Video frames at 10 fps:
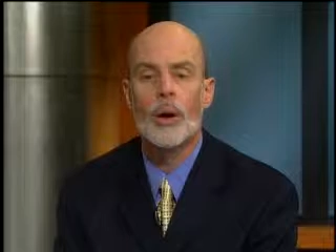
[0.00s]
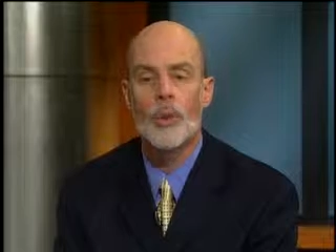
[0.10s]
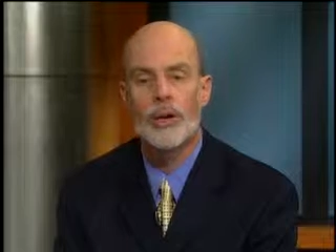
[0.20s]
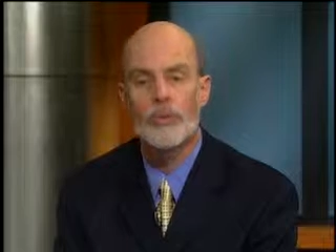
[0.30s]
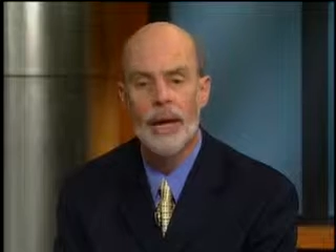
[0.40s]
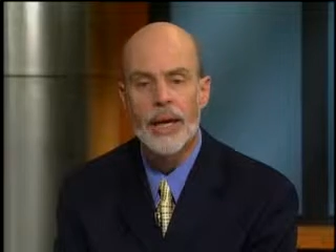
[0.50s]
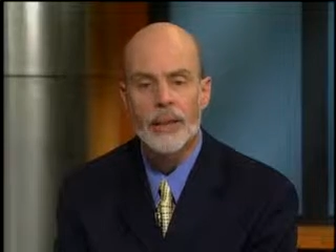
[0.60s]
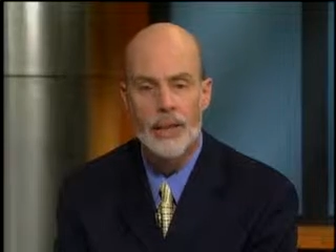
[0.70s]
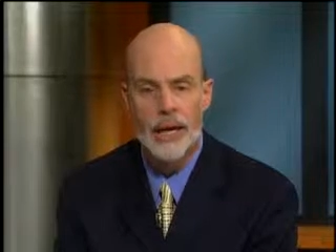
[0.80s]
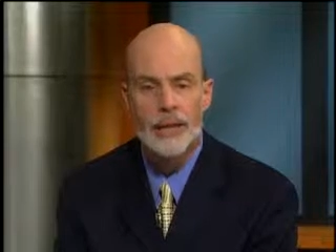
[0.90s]
One of my
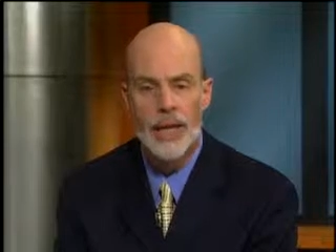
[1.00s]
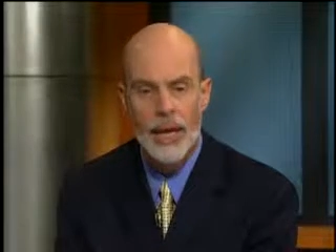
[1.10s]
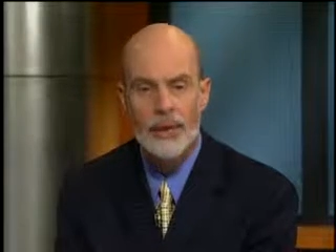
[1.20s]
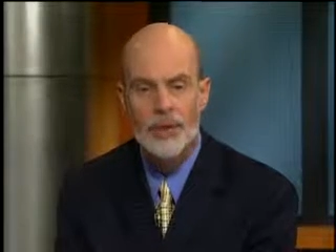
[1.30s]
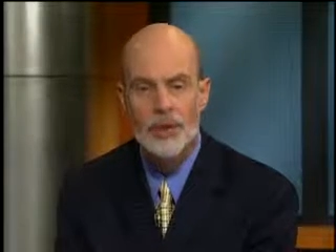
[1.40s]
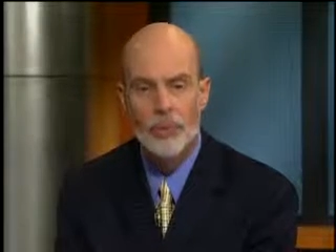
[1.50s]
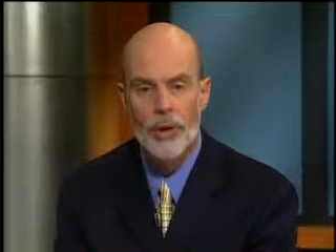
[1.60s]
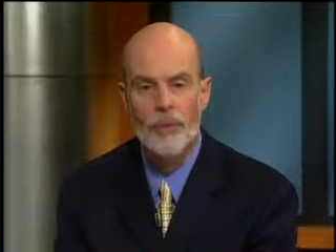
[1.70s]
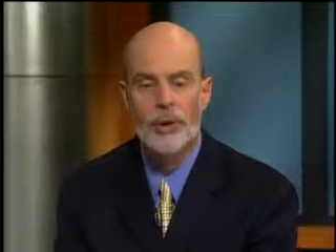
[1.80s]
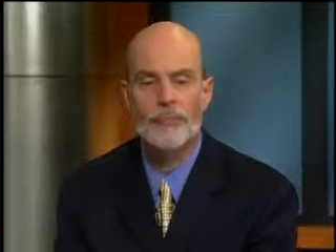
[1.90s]
clients had this
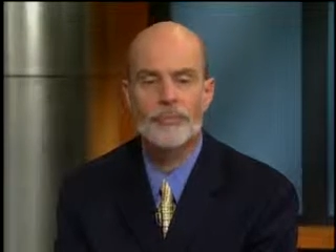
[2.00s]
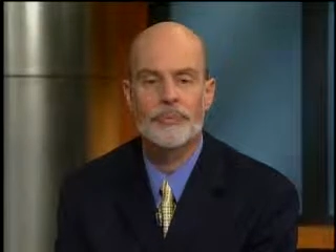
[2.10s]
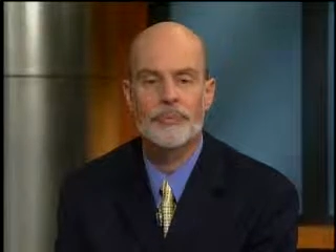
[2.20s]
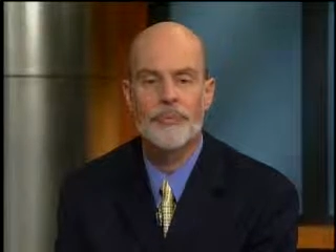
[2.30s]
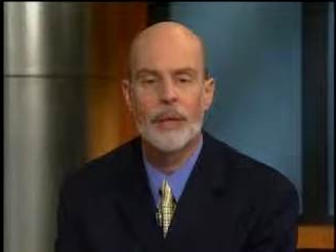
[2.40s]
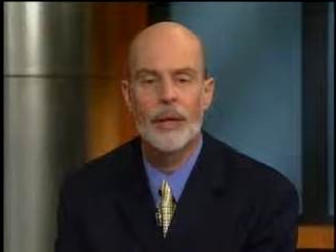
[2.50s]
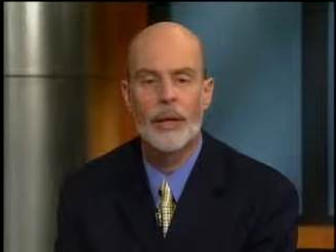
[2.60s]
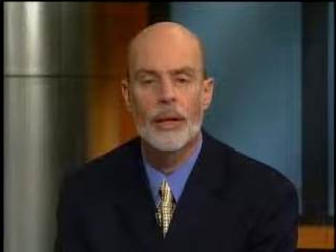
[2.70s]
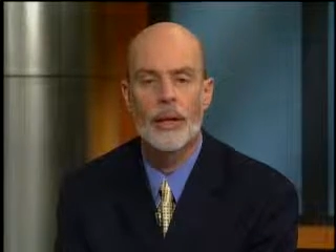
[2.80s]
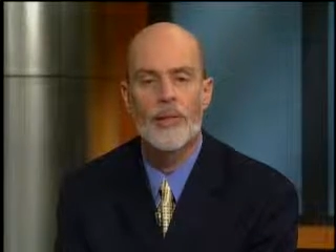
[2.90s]
problem.
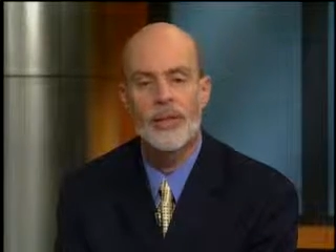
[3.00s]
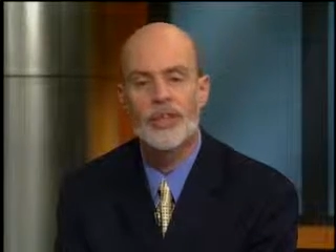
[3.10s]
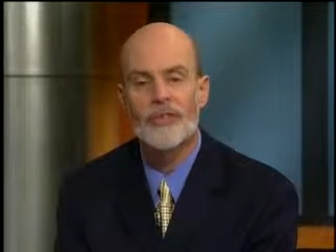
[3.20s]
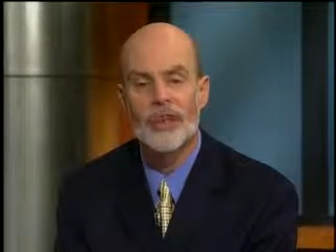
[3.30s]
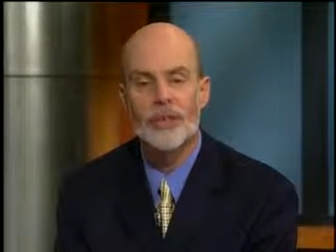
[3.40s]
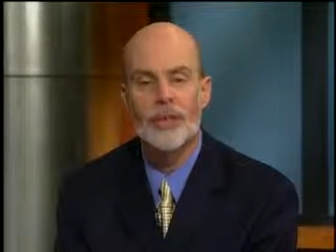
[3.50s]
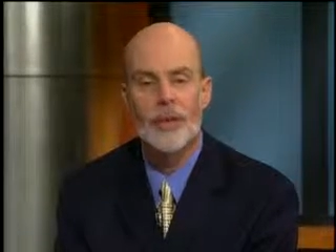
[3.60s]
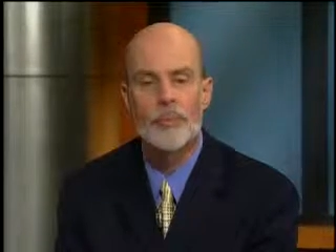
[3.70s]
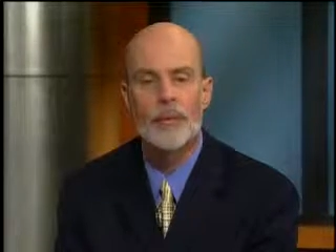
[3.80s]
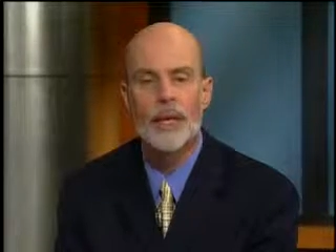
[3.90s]
This investment
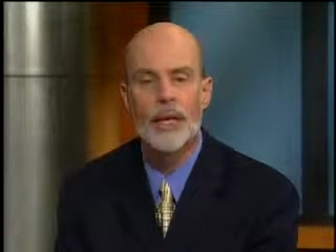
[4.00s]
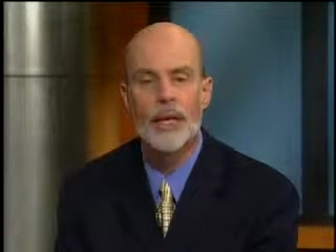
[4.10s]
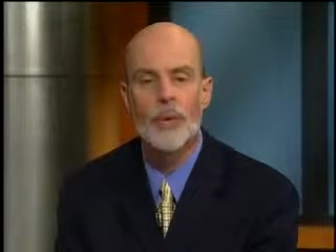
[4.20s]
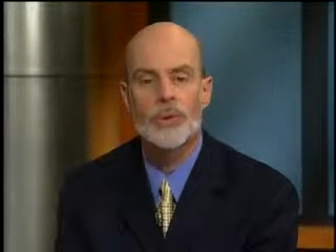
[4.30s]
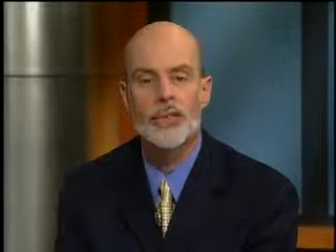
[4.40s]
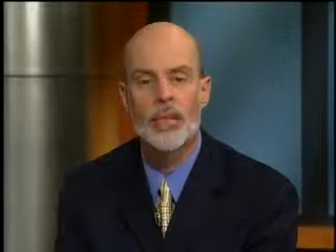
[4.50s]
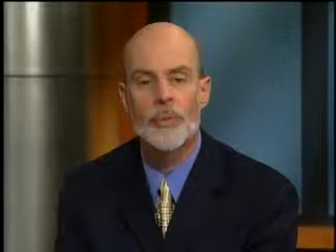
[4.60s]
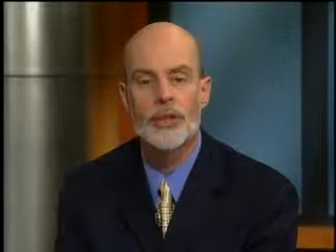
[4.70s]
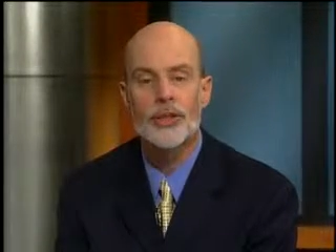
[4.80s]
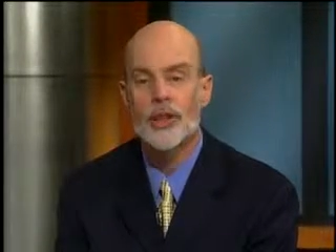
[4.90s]
company was
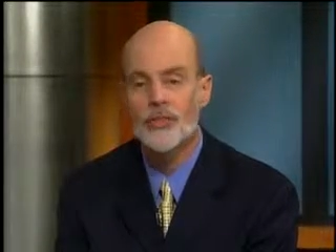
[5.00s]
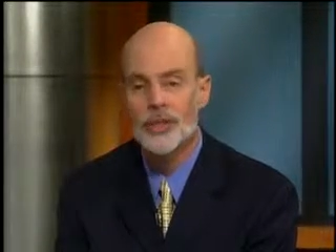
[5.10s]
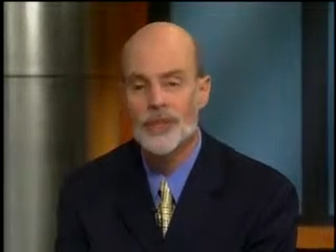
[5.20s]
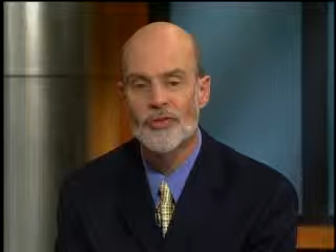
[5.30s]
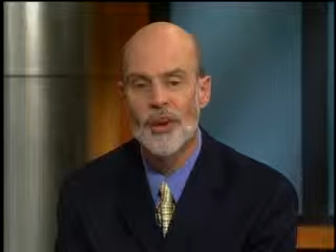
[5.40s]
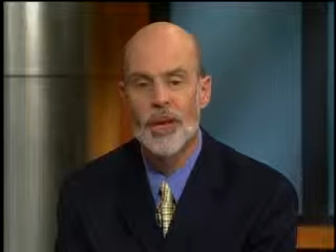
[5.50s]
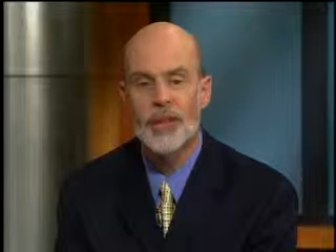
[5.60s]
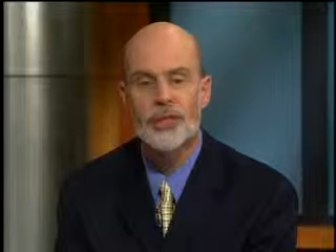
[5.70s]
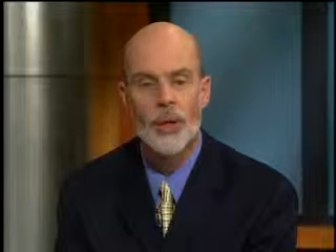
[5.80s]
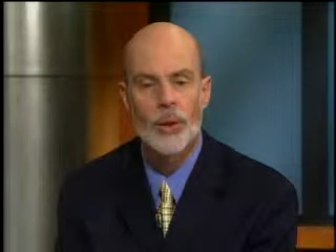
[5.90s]
attempting to diversify
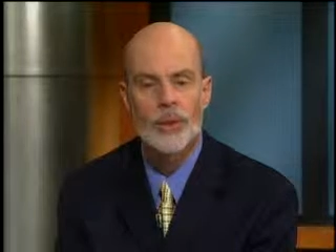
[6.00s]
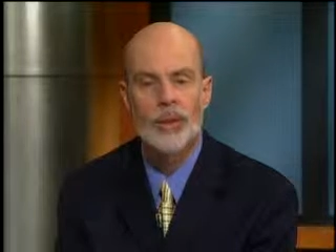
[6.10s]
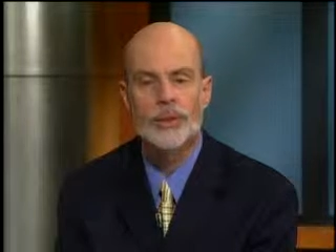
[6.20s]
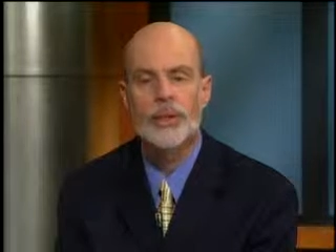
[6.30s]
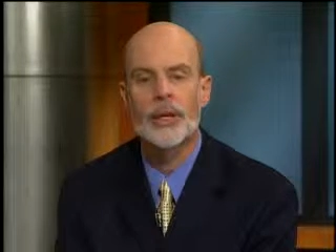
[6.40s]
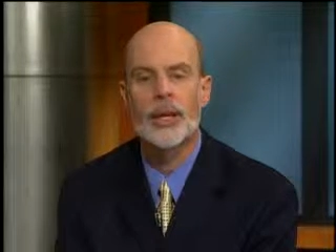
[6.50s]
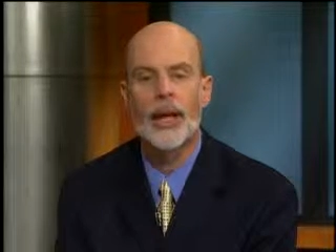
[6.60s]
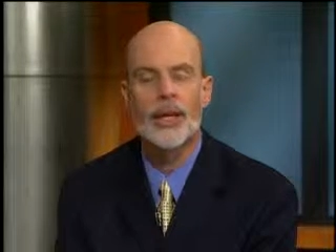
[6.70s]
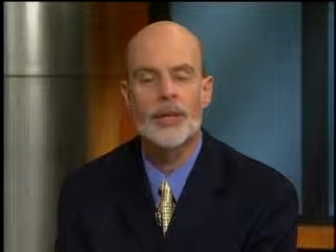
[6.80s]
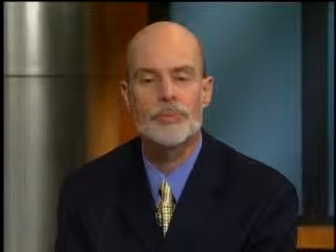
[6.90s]
its holdings
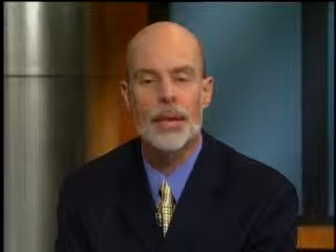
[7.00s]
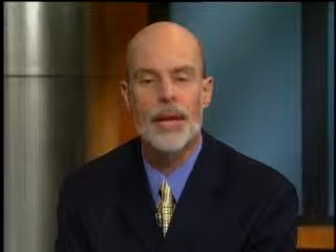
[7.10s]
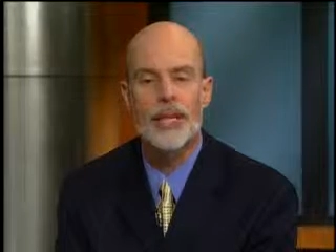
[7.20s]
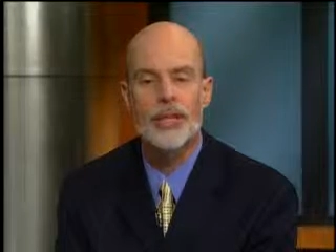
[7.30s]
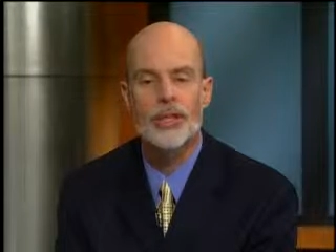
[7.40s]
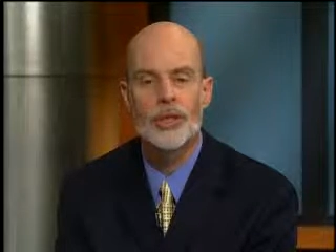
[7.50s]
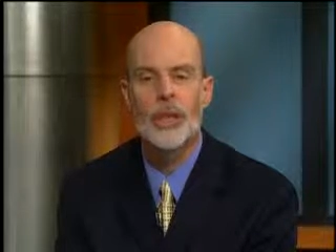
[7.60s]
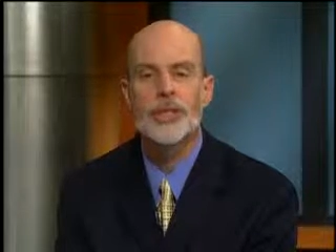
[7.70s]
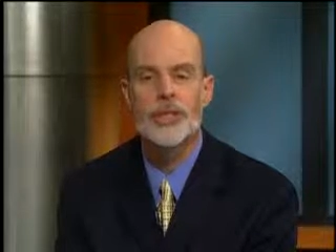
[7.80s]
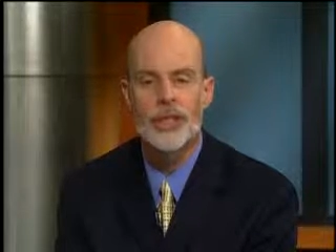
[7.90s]
and expand into
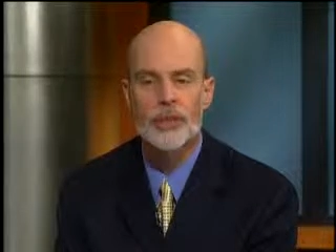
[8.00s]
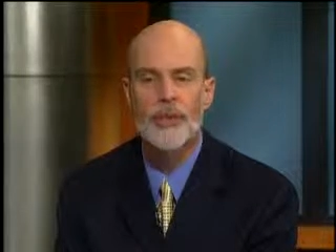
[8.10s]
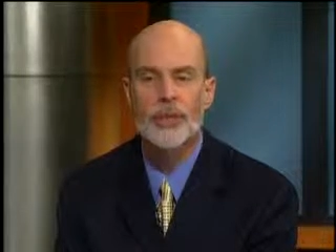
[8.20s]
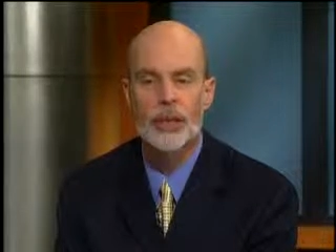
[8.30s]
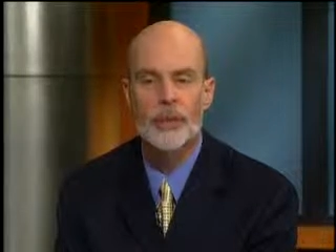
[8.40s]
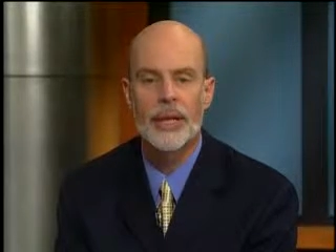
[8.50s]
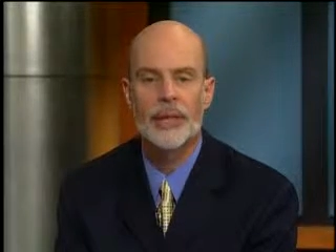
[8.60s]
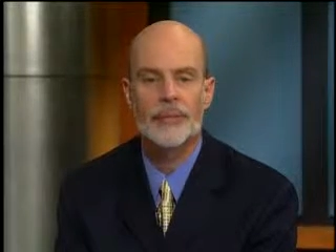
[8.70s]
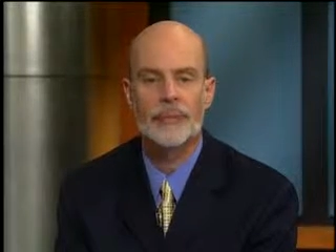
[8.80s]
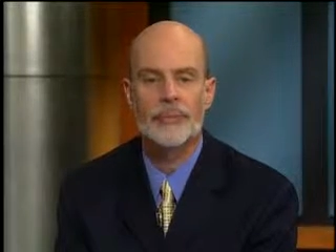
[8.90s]
industrial
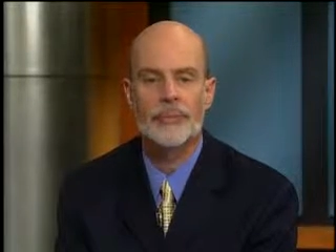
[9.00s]
companies.